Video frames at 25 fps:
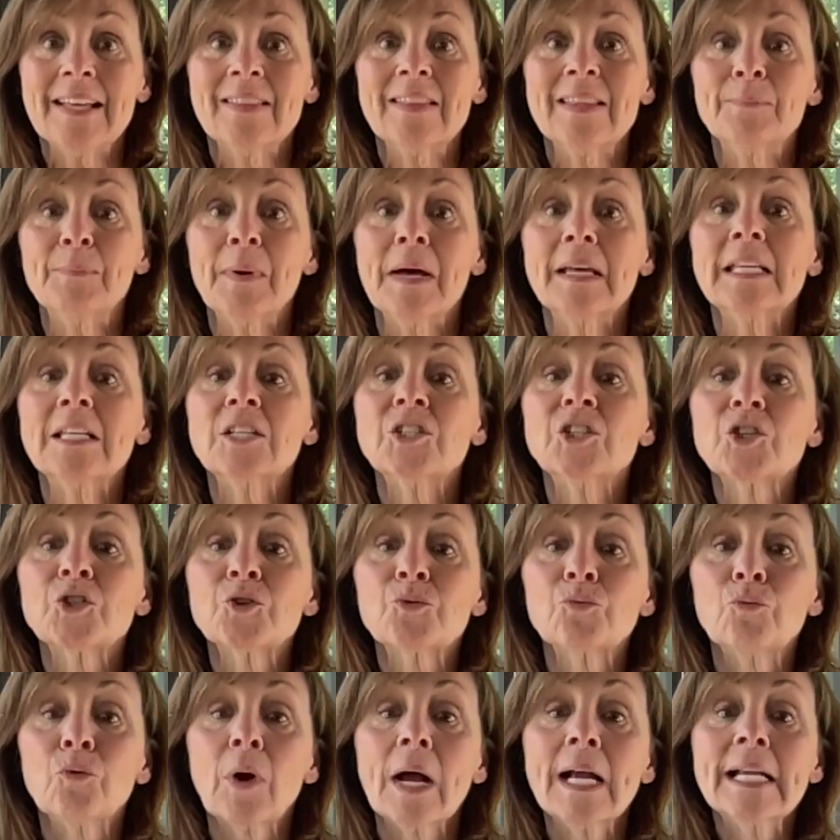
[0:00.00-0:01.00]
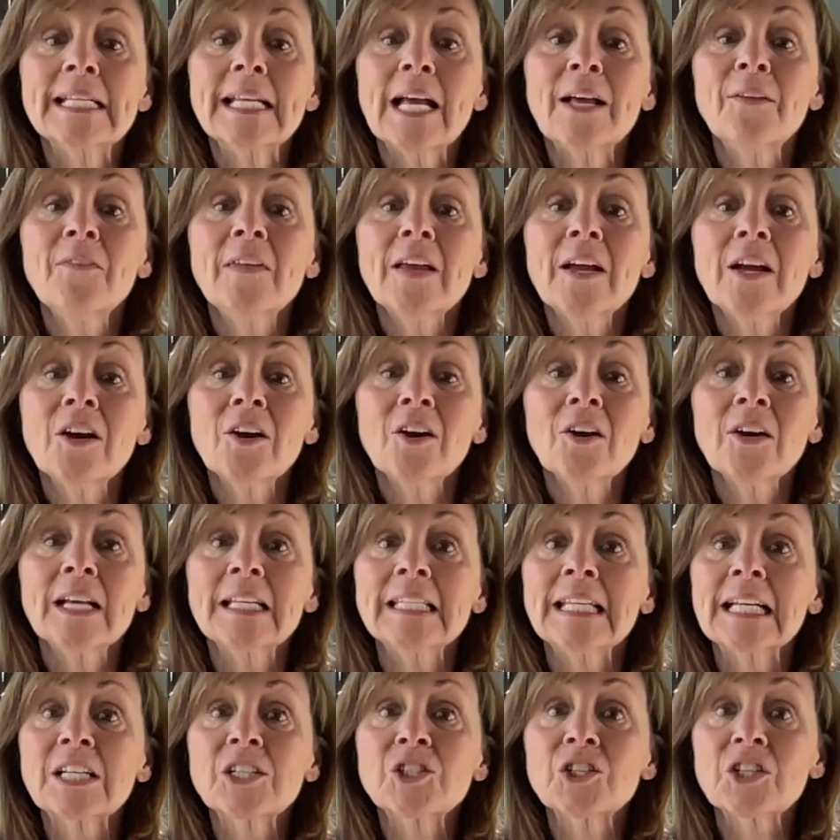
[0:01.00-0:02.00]
The button is just right down there.
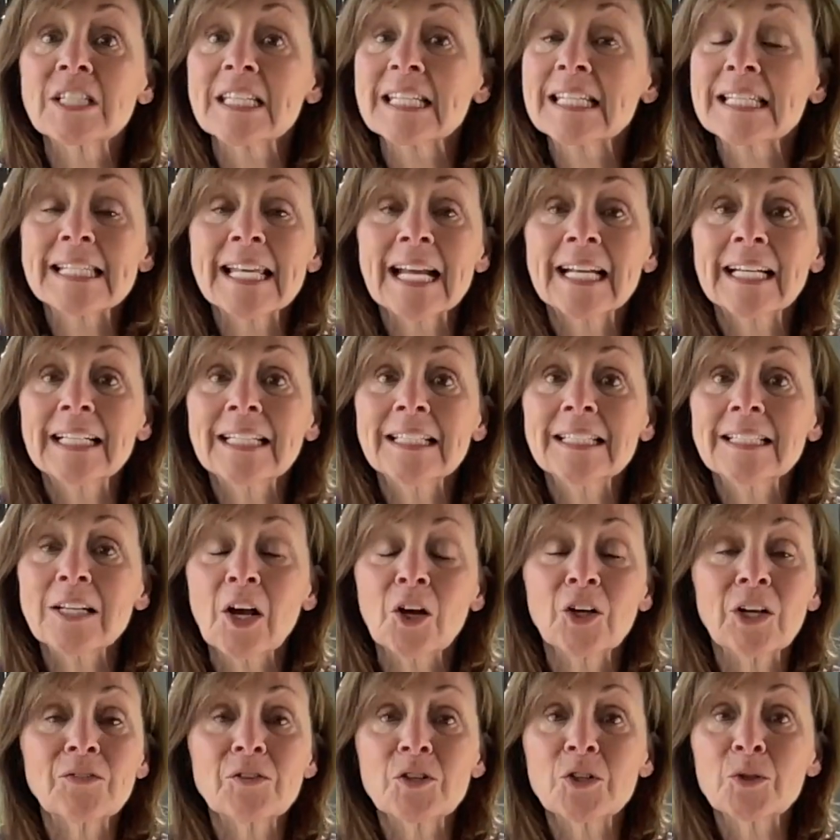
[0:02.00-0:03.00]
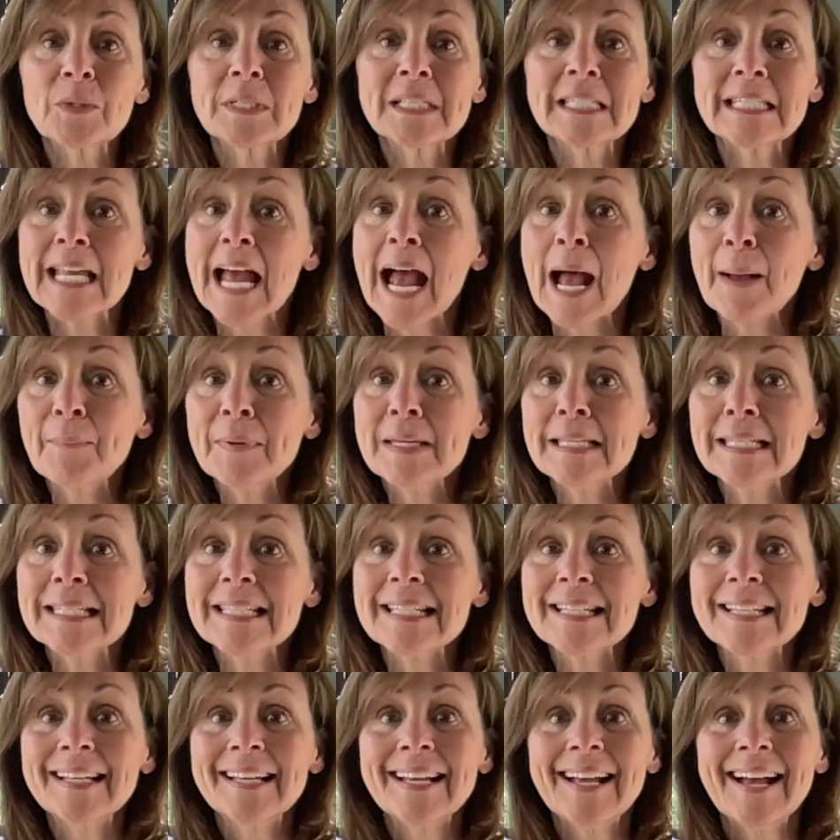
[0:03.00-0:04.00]
It takes just a second. All you have to do is tap it.